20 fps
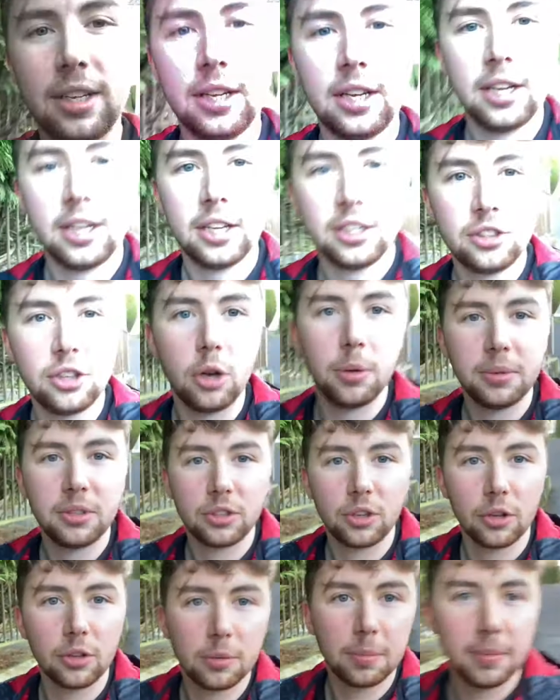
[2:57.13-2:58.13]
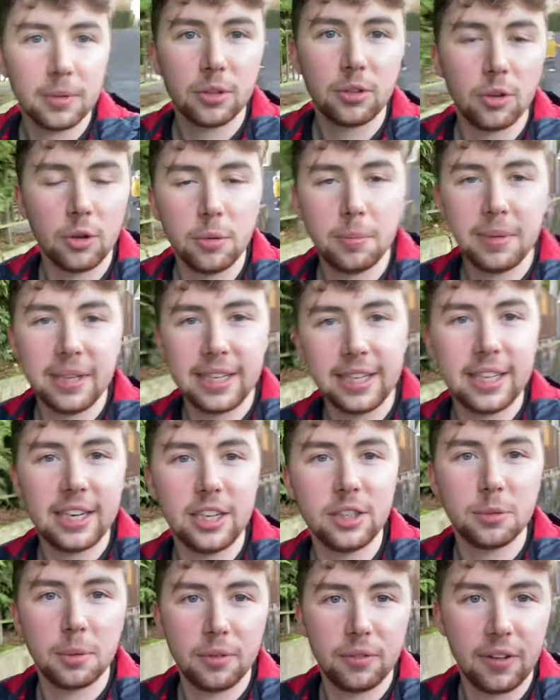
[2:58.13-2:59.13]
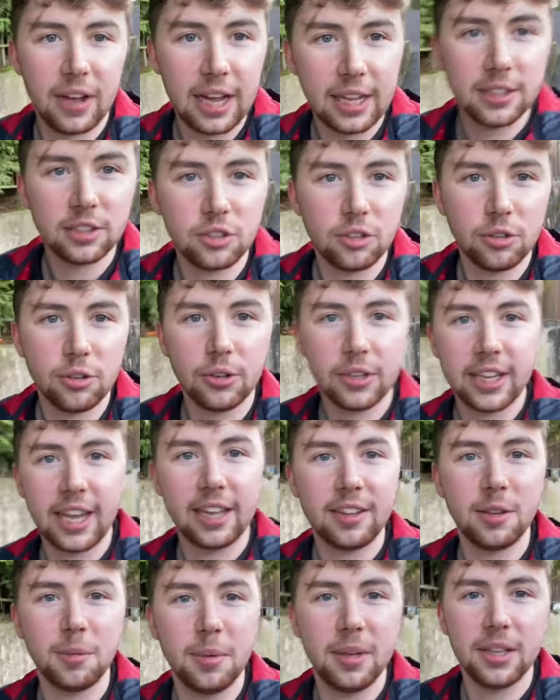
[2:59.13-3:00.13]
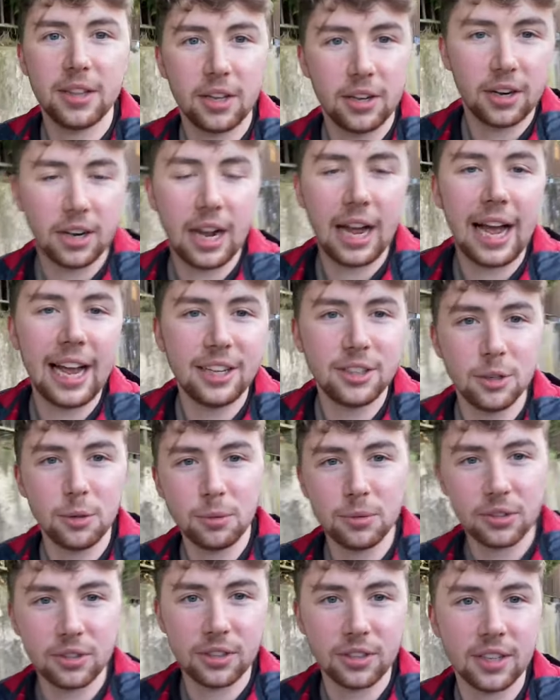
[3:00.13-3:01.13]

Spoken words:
It's always good doing meet and greets with fans, you know, they get to meet their idols.